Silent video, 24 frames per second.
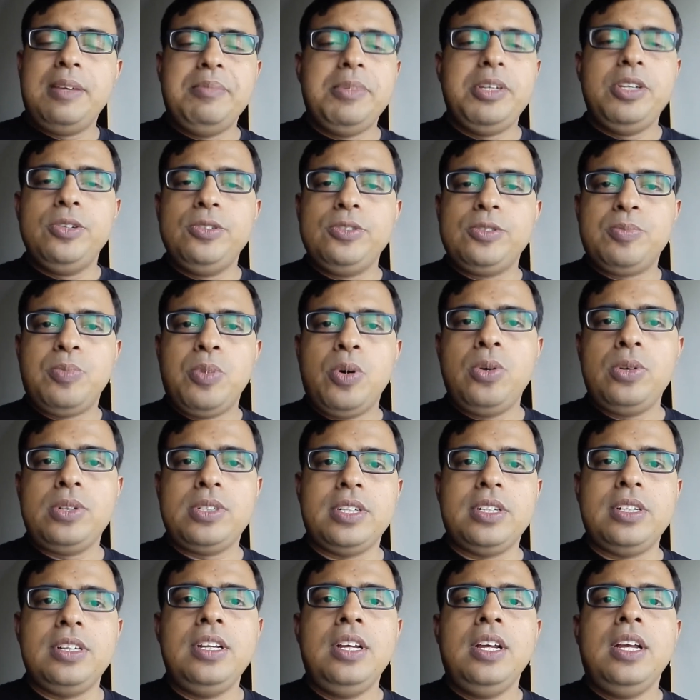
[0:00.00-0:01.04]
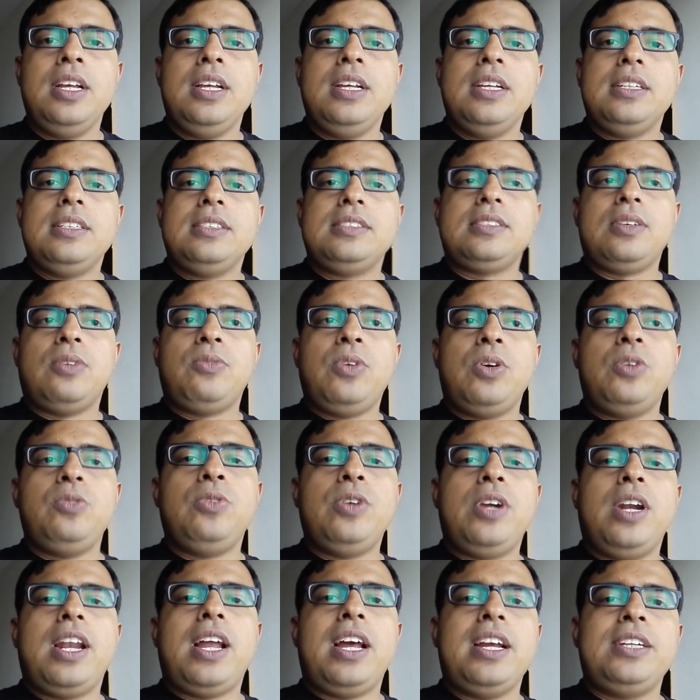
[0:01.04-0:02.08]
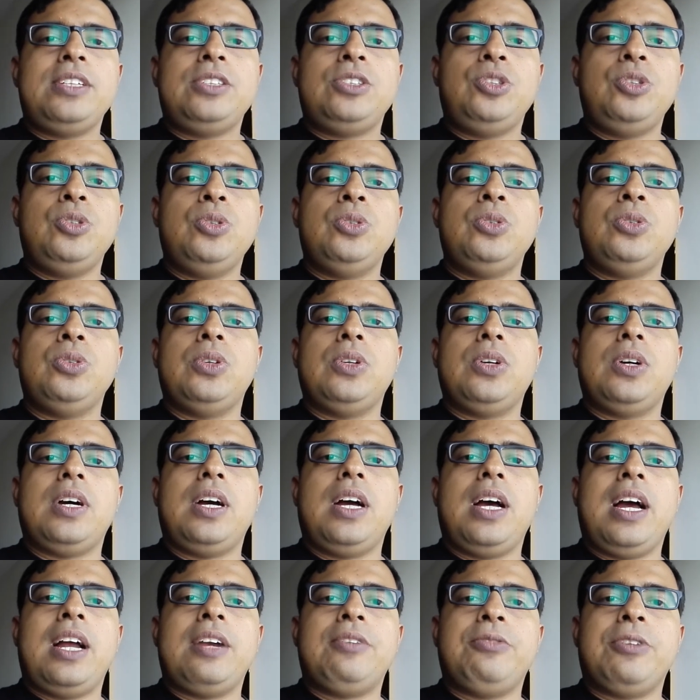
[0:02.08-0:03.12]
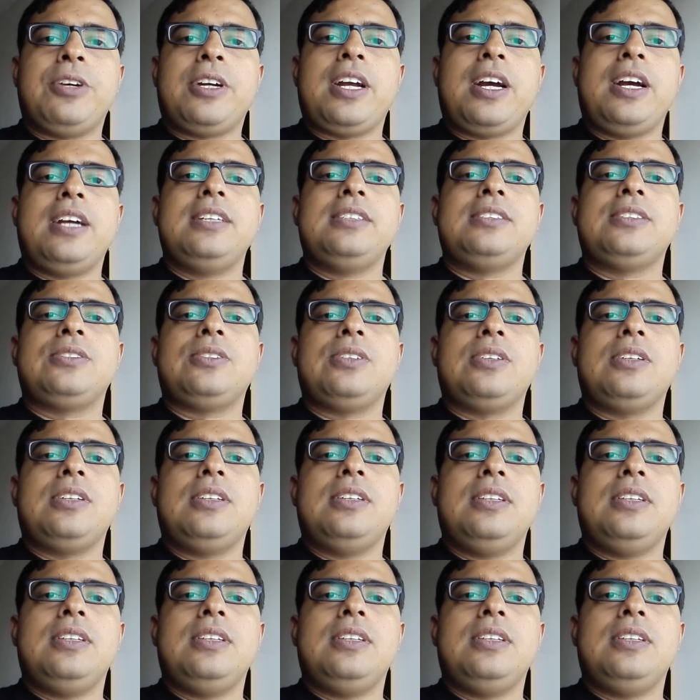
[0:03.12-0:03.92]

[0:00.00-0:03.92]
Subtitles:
news portal, someone would like to advertise